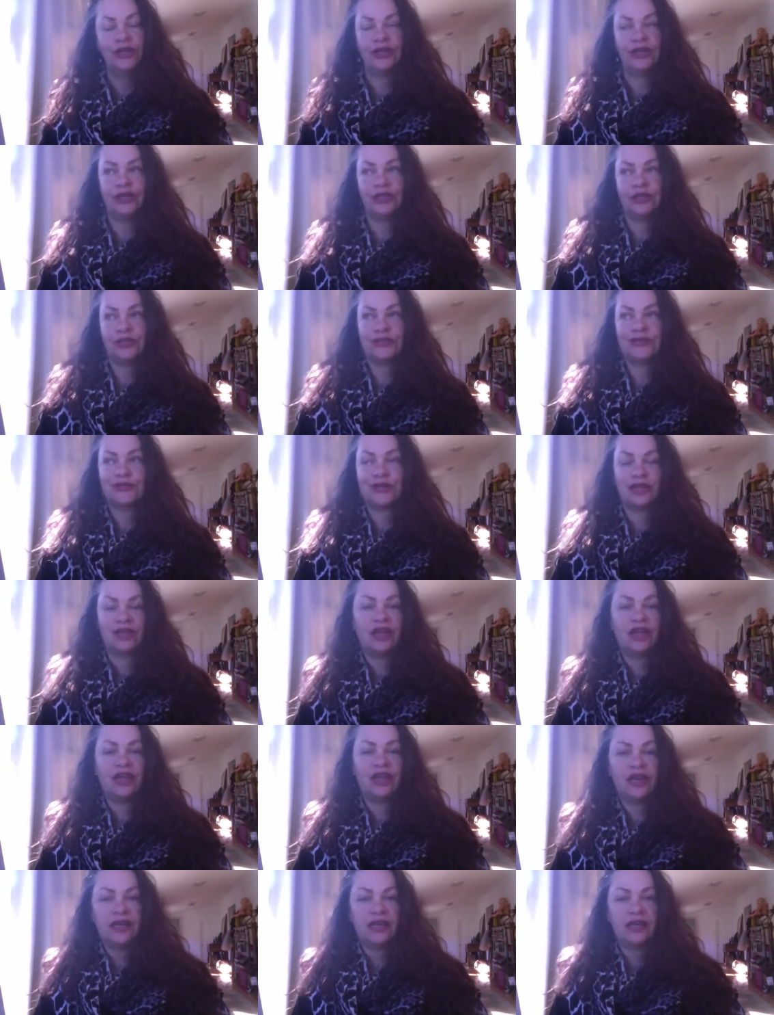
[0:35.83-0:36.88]
is
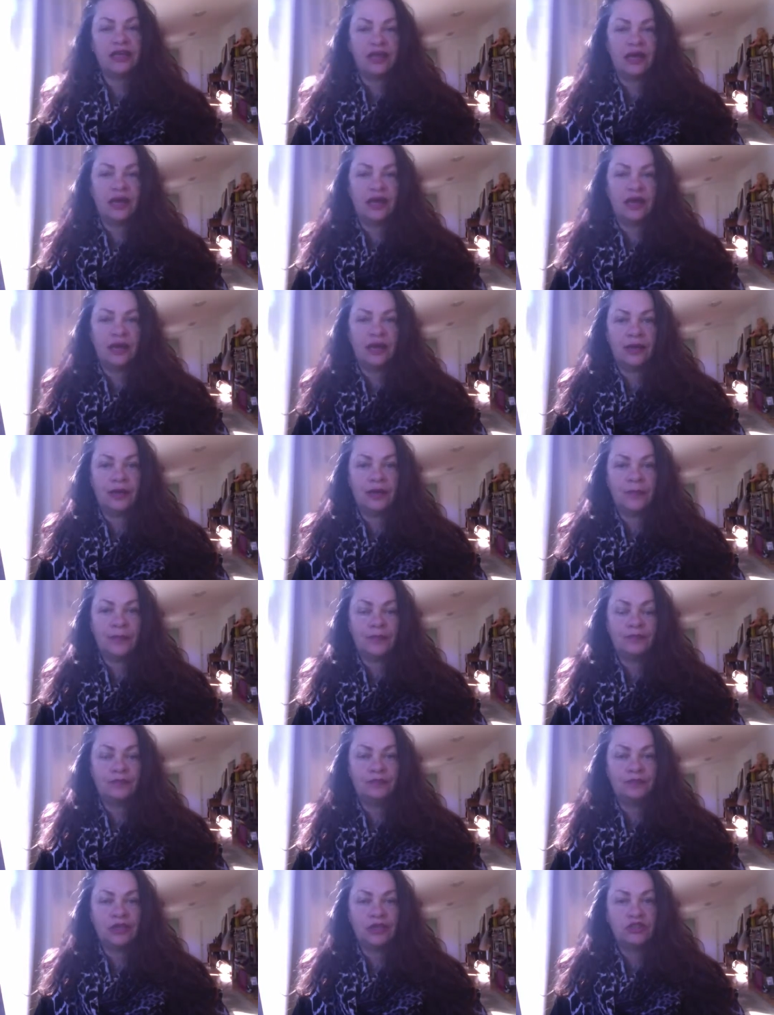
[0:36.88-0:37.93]
like
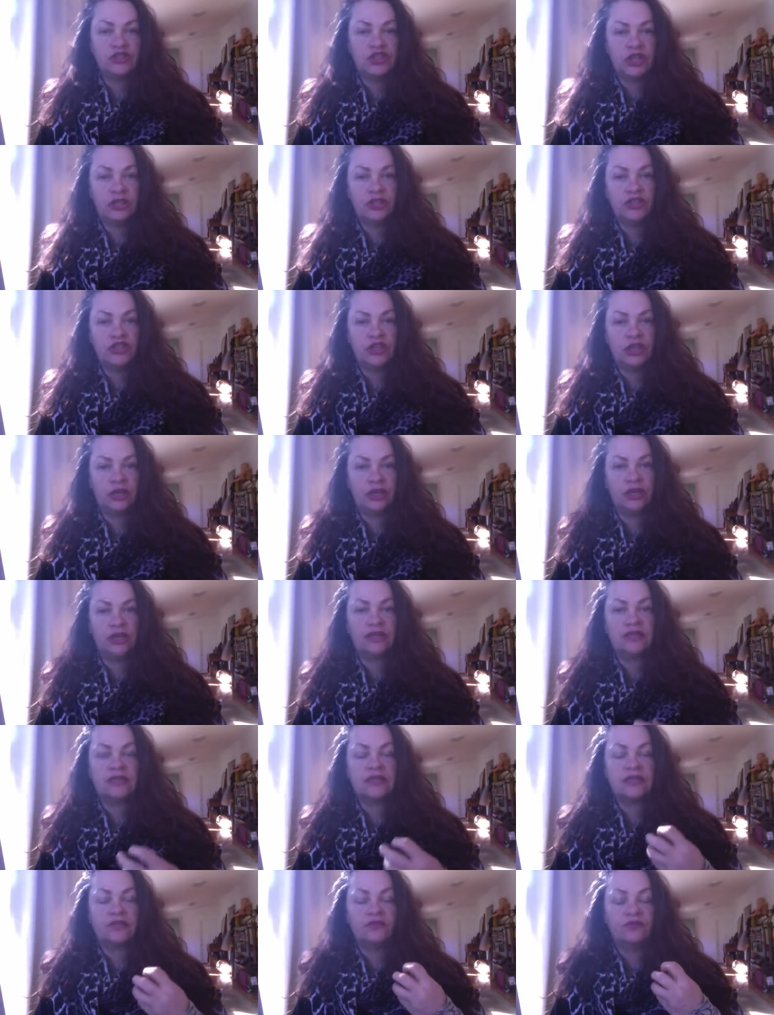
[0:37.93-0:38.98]
um, ginger,
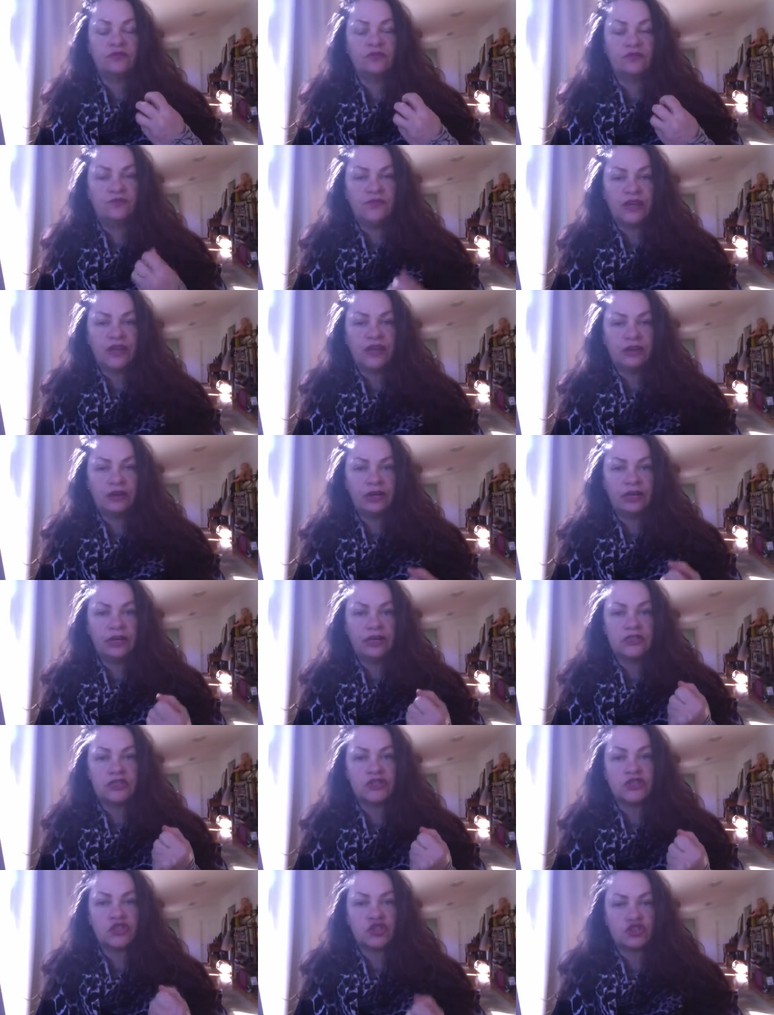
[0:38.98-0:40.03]
it's a very
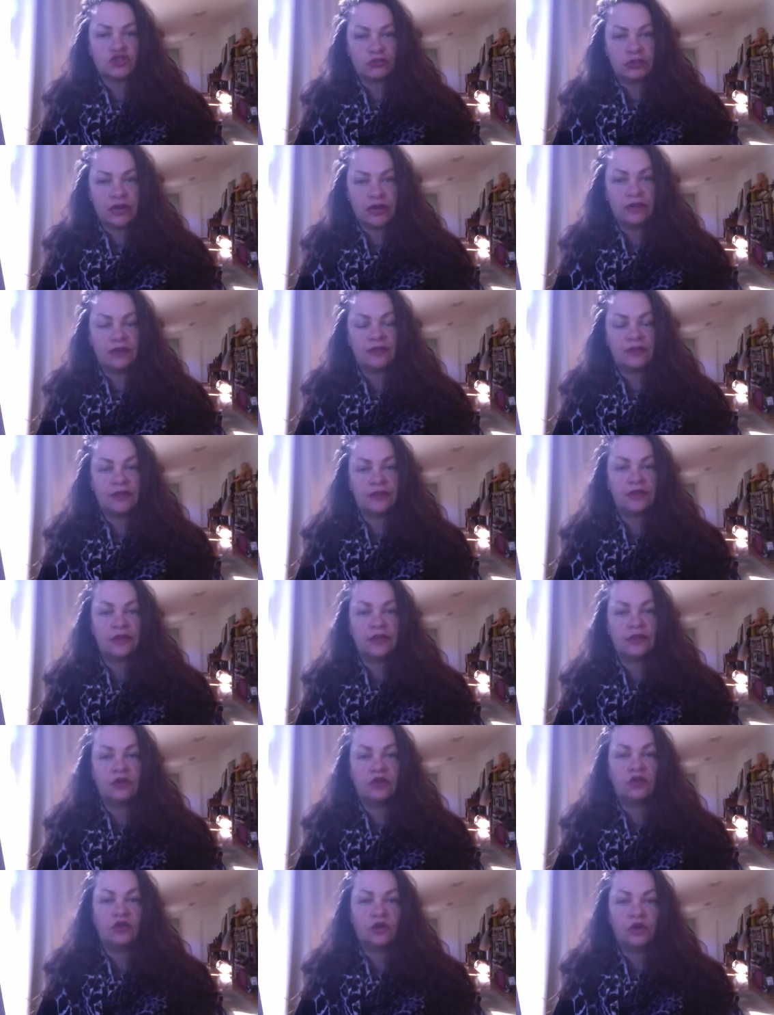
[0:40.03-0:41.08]

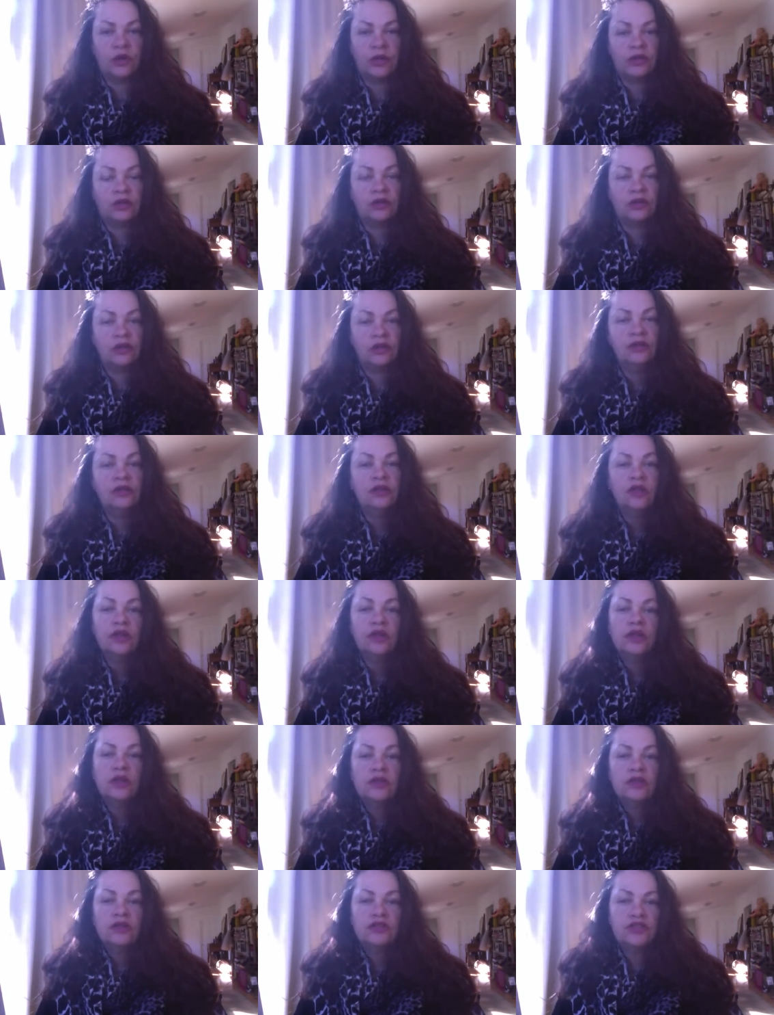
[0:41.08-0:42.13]
strengthening oil
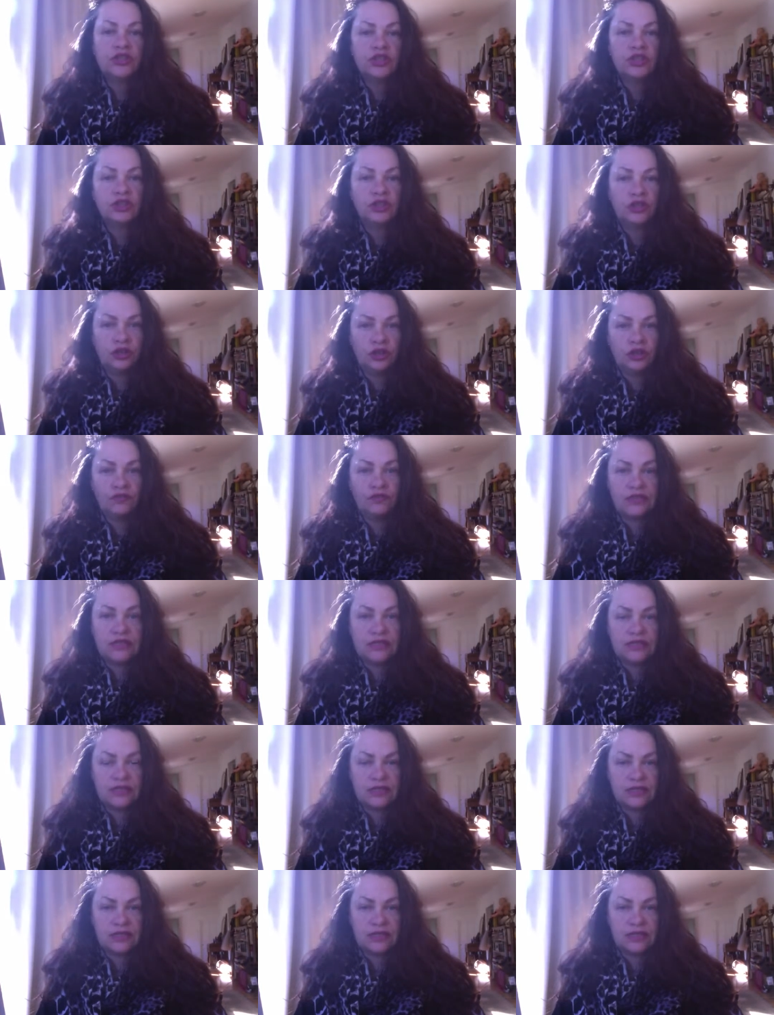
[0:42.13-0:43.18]
to your nervous
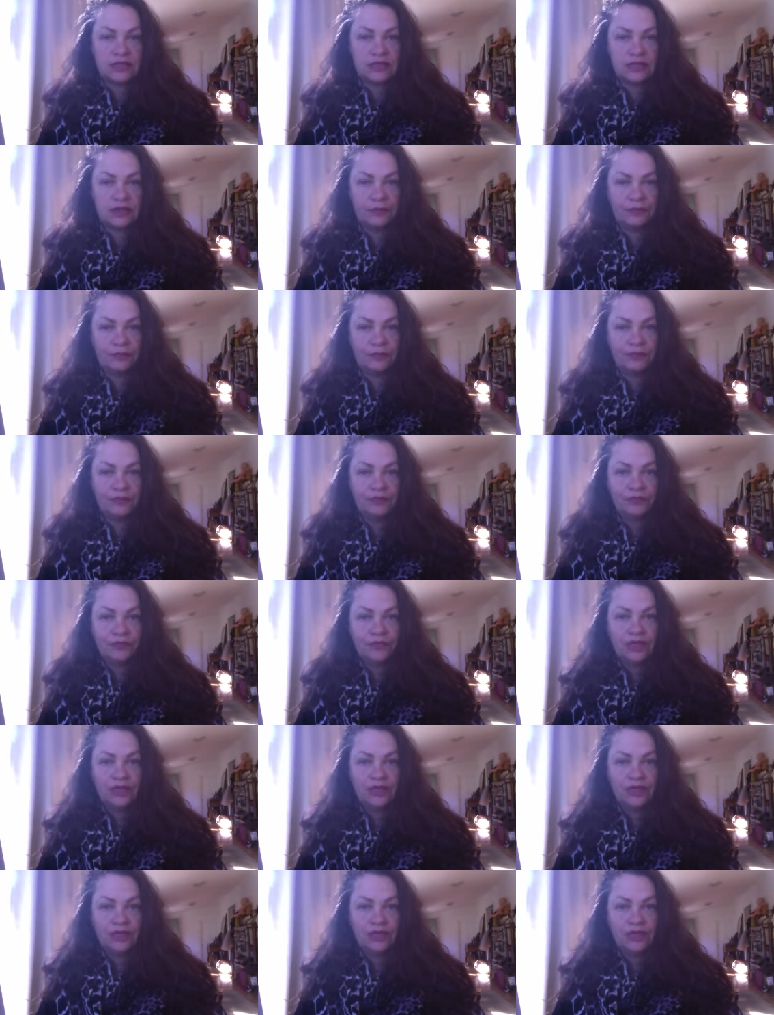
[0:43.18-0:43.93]
system.